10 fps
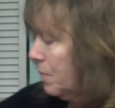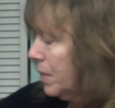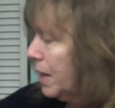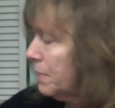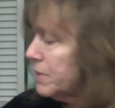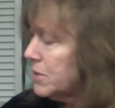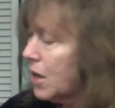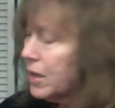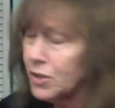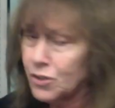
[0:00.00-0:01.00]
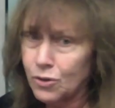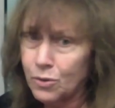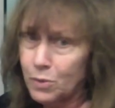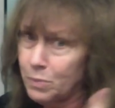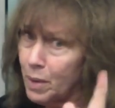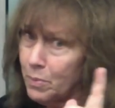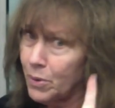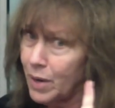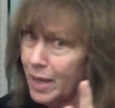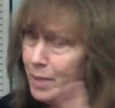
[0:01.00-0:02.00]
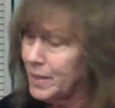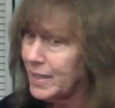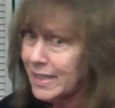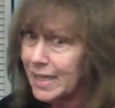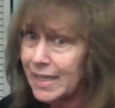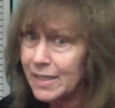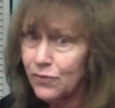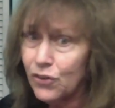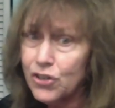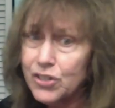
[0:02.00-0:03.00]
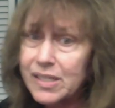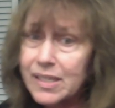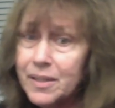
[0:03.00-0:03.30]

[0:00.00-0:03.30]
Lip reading: up and talking to him. Remember, ABCs first.